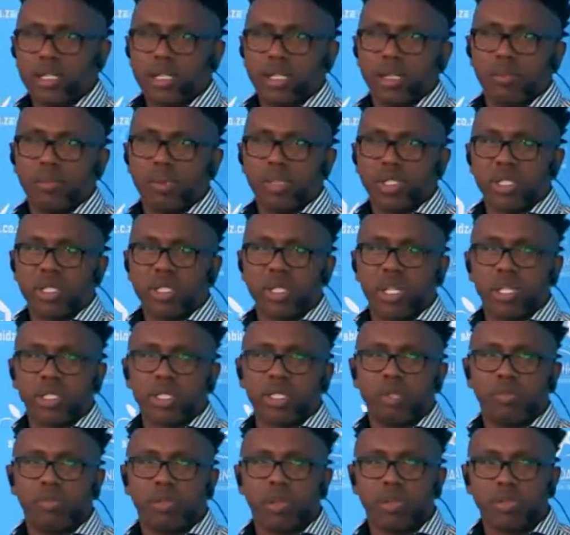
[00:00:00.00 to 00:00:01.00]
is a
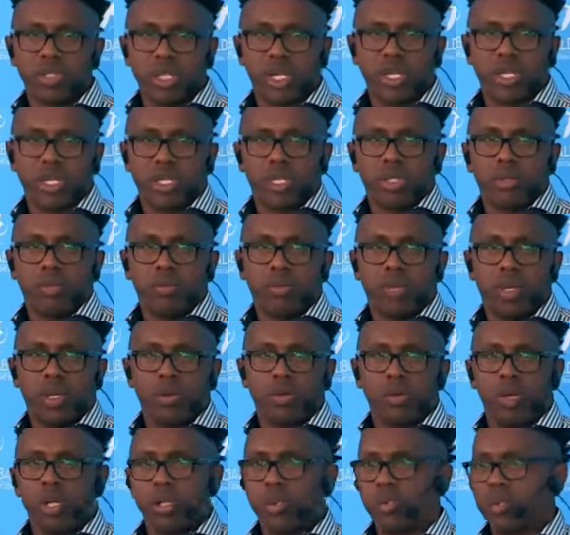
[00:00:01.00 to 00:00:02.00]
presidential project
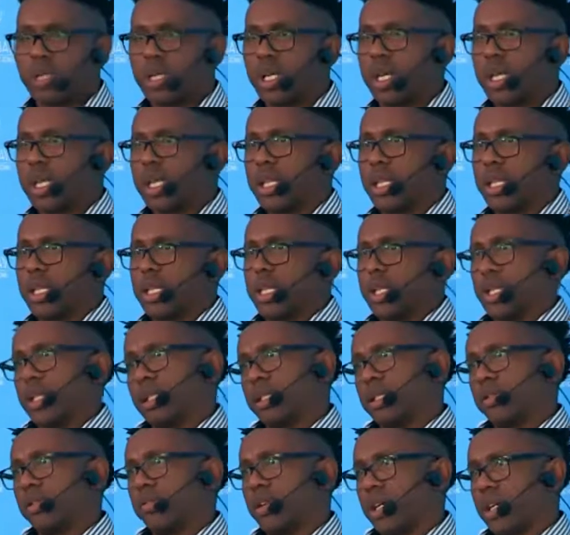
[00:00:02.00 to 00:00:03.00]
where we're looking at
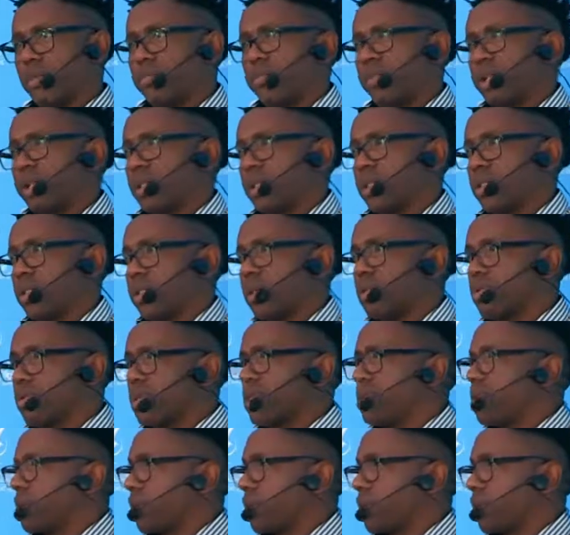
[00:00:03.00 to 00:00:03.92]
developing this ocean's